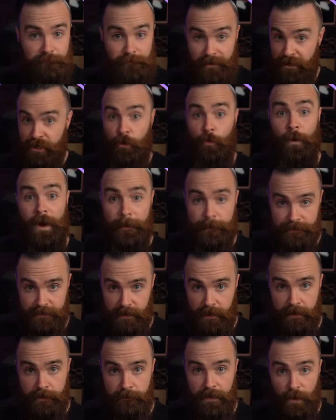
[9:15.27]
like a
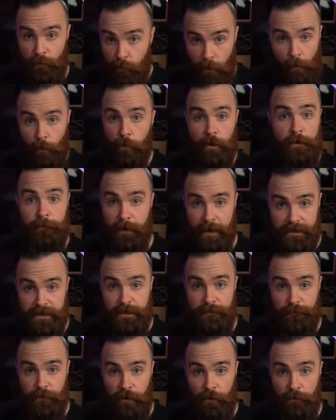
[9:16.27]
website, it won't work by
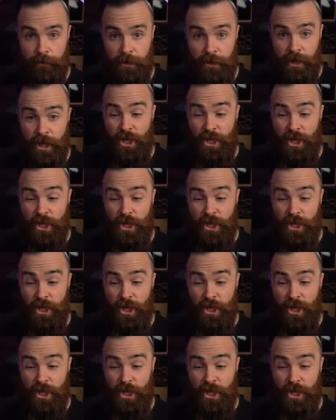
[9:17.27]
default.